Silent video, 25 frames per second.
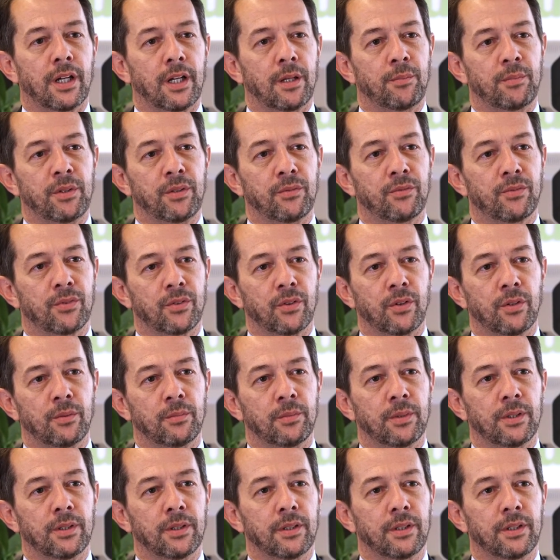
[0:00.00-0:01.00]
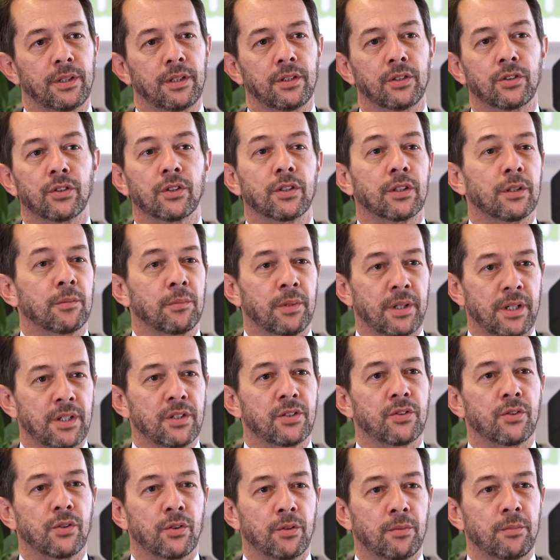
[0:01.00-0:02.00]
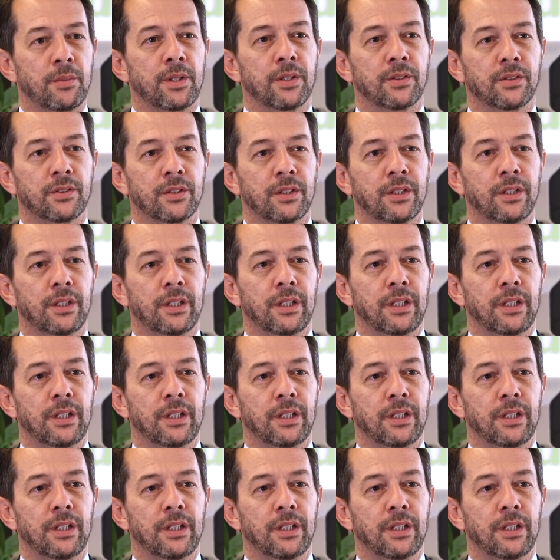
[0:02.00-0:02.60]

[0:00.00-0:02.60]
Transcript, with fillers: coming from internal brainstormings.